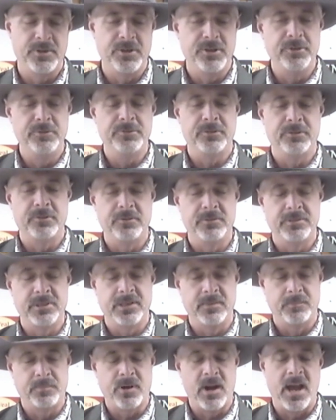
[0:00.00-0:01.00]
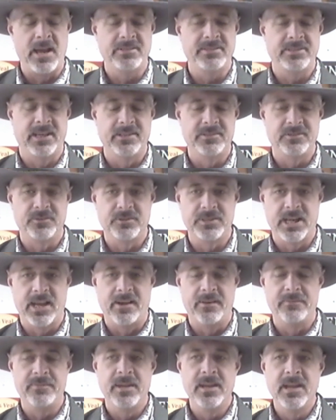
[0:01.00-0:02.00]
producers and processors
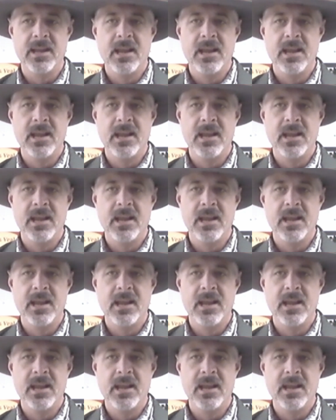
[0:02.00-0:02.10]
have